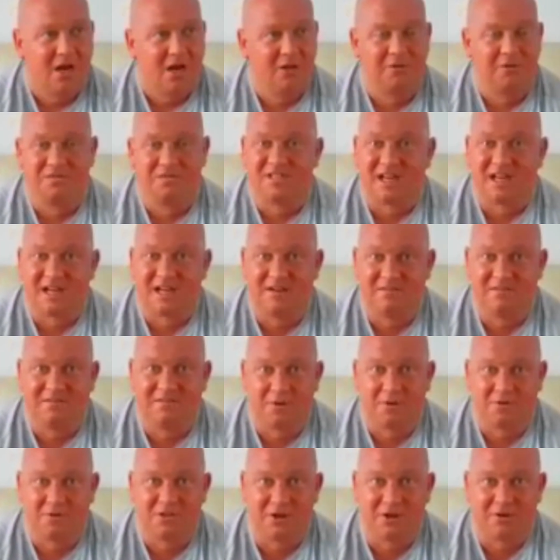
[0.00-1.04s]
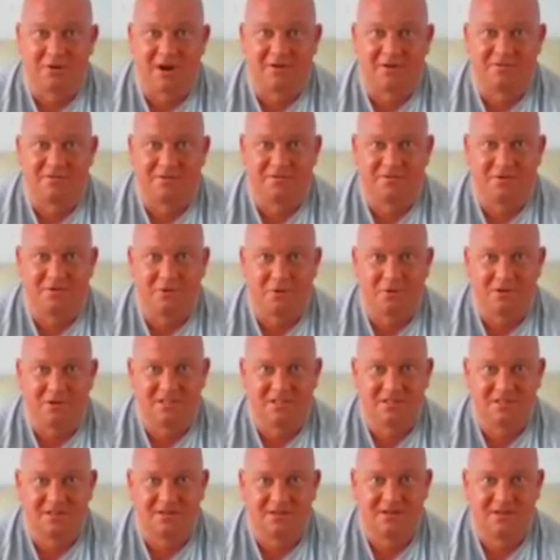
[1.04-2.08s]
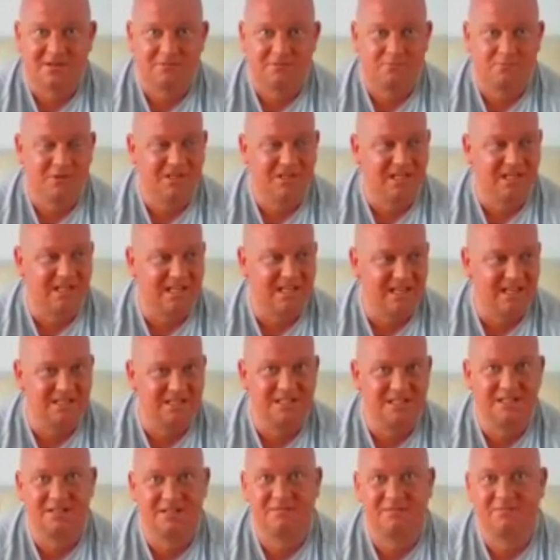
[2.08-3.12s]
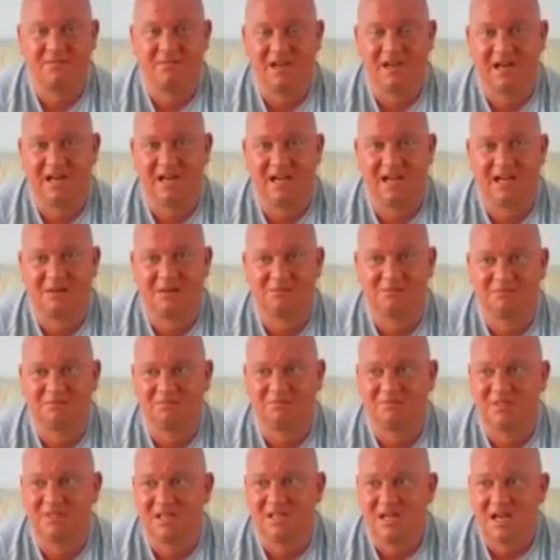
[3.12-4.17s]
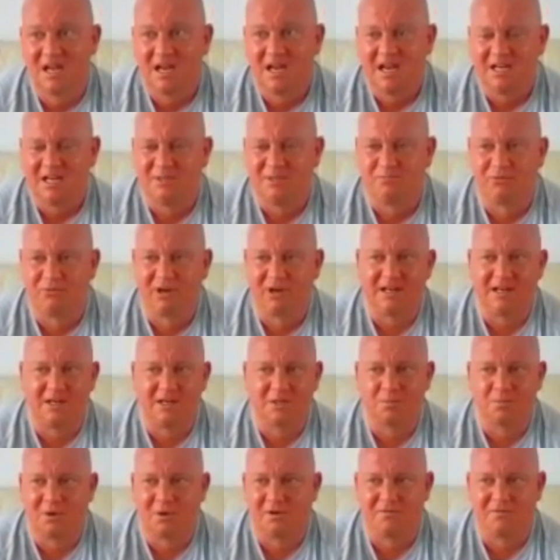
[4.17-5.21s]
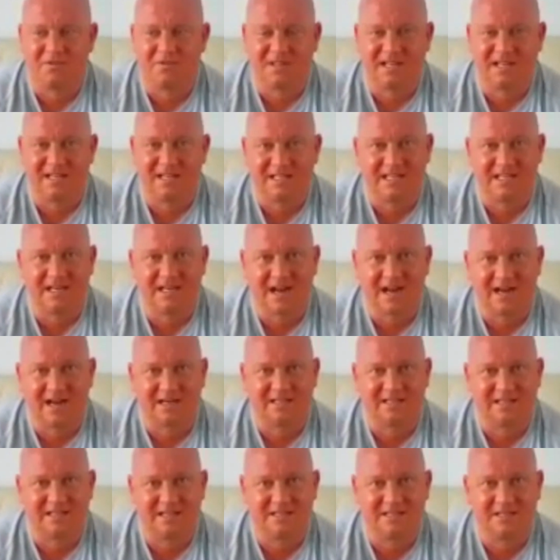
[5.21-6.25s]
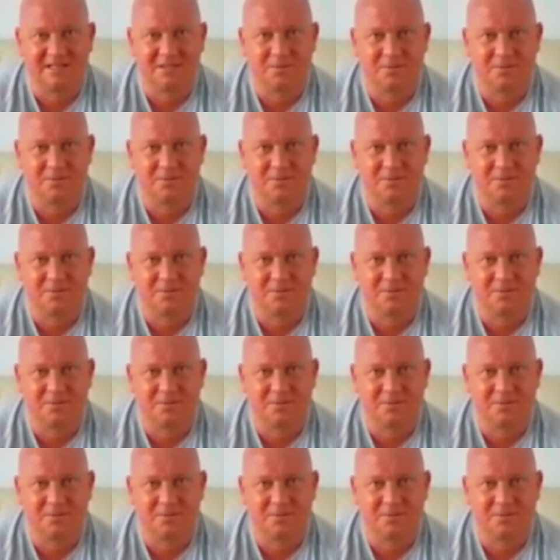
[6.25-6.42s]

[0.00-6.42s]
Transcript: I love taking photographs, of course, with the kids. Um, it's brilliant as well for the internet access